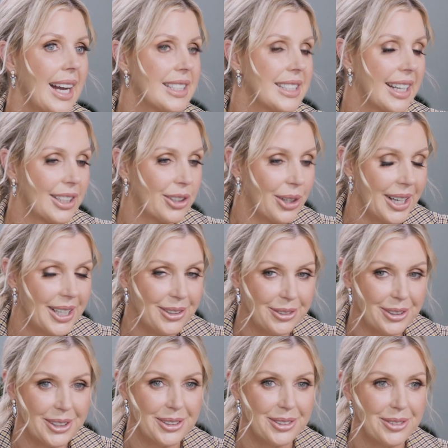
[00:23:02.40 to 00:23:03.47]
I can't take credit
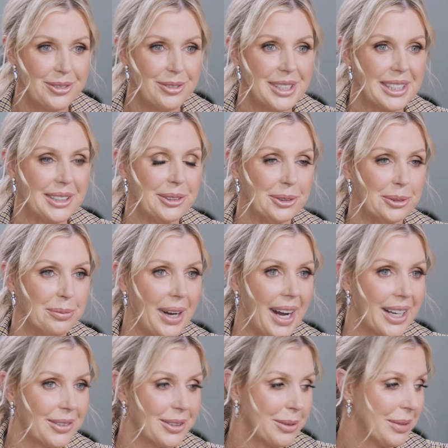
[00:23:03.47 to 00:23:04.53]
for the physical
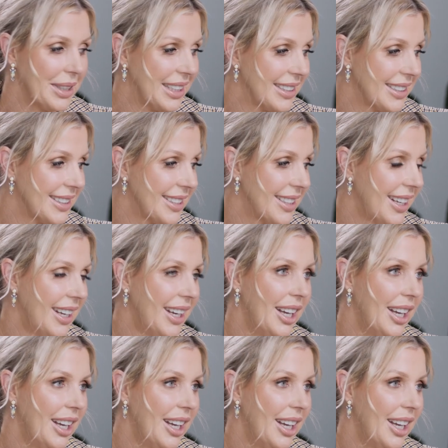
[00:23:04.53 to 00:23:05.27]
part of it, because